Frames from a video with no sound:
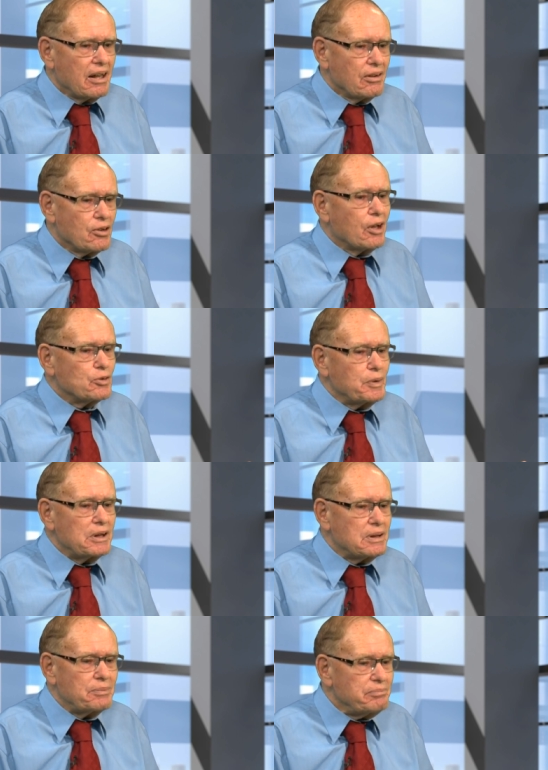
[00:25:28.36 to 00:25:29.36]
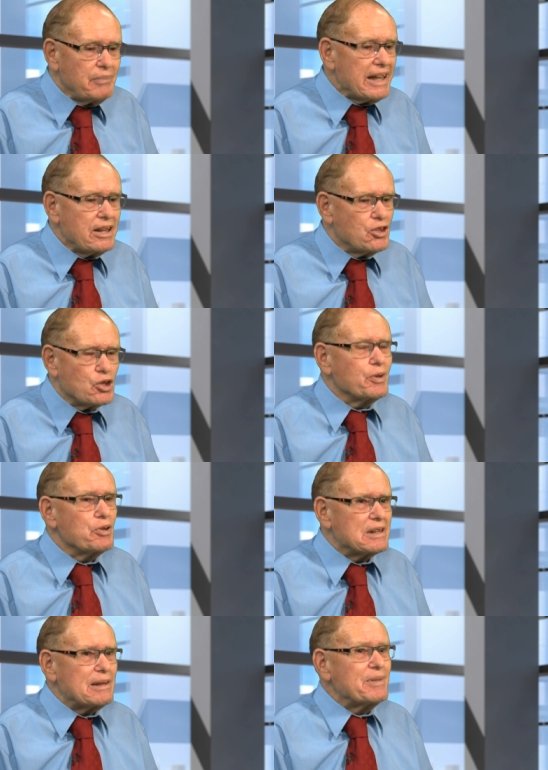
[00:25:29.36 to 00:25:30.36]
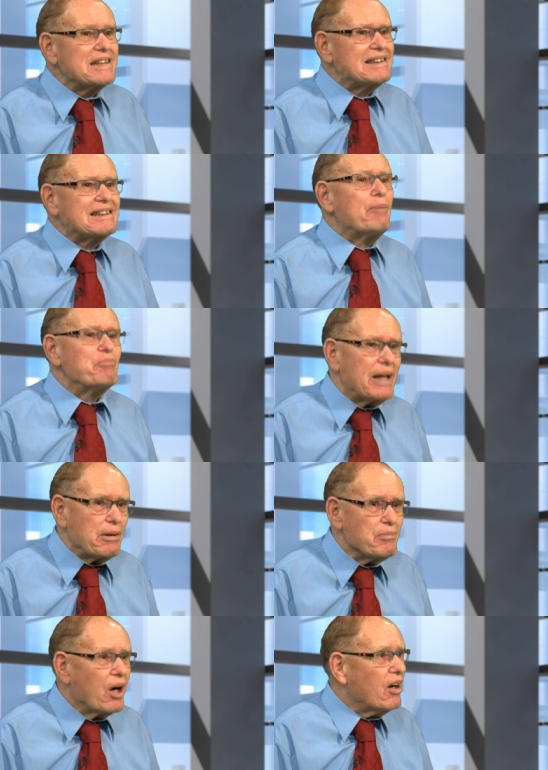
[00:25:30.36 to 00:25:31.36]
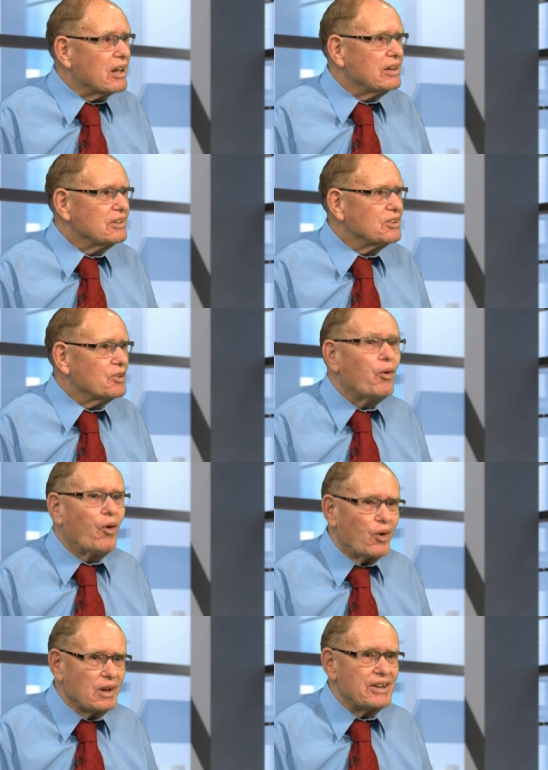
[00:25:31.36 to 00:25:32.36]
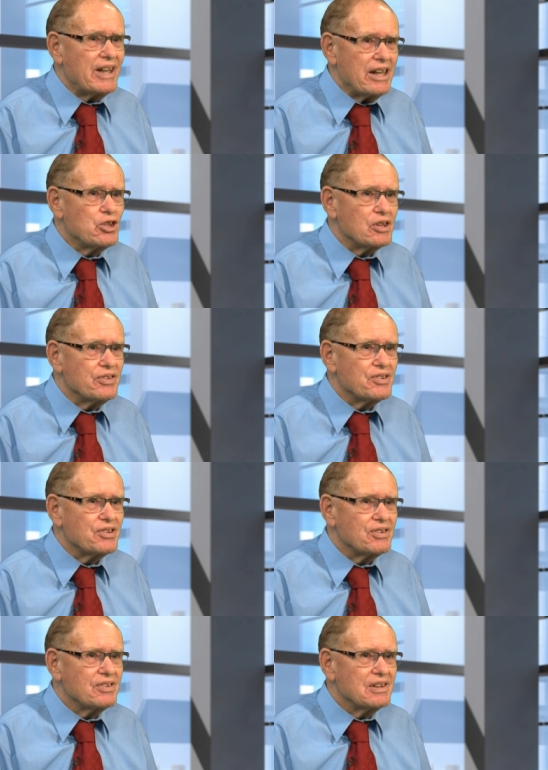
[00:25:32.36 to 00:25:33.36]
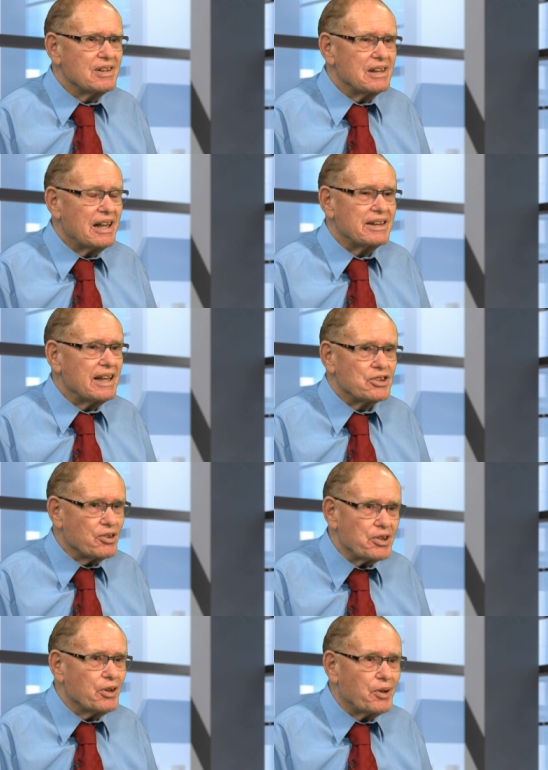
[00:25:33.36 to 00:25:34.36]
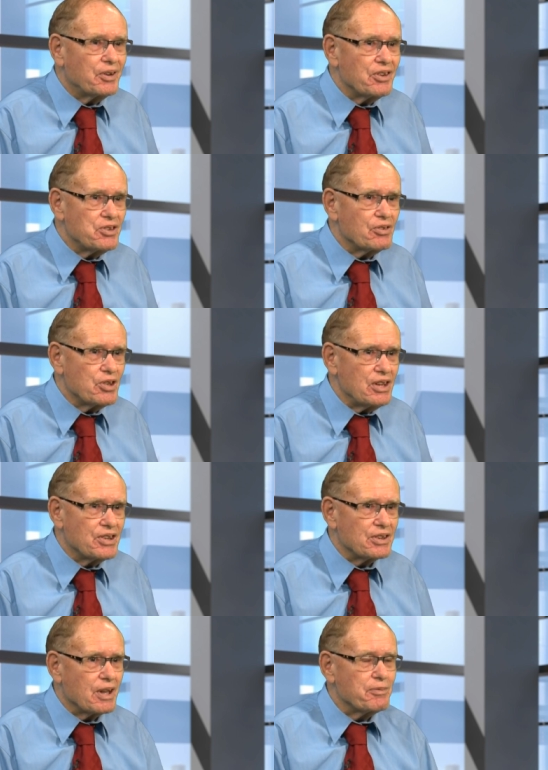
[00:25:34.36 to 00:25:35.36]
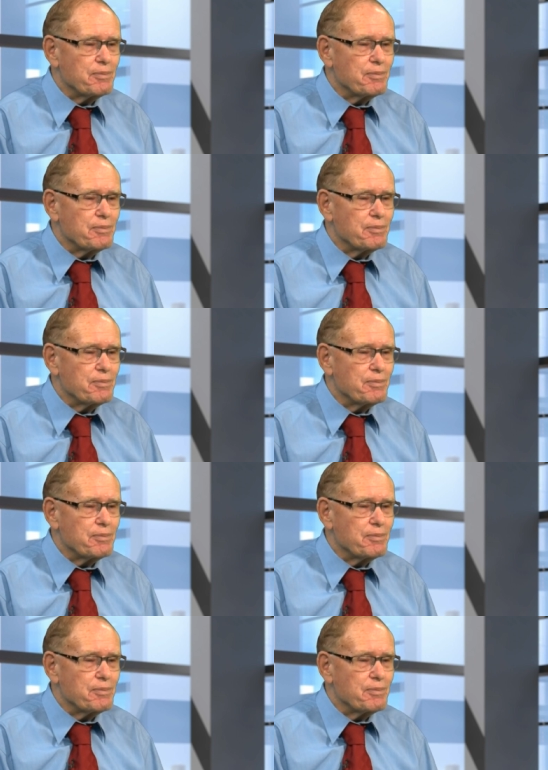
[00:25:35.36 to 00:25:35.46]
God would make Jerusalem a stumbling block to all the nations, and it's going to go on until Jesus comes